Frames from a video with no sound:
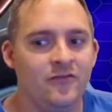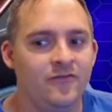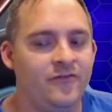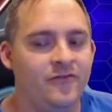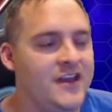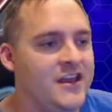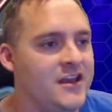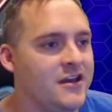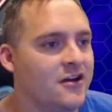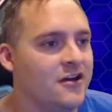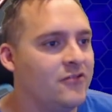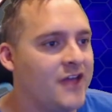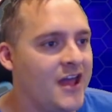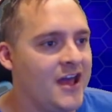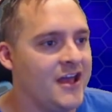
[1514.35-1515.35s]
V.
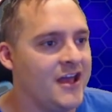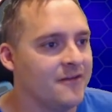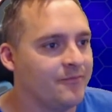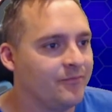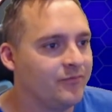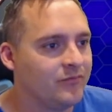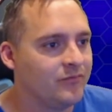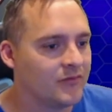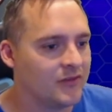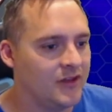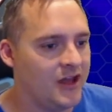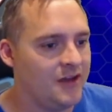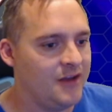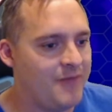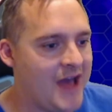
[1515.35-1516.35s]
Okay.
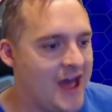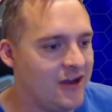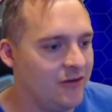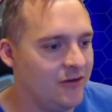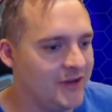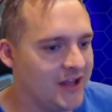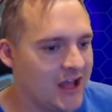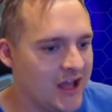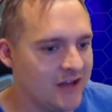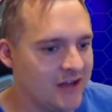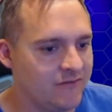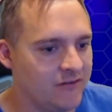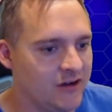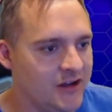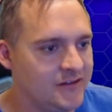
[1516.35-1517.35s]
Not a bad opening hand
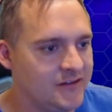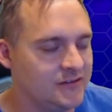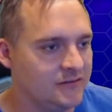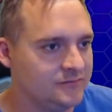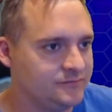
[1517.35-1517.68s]
for us.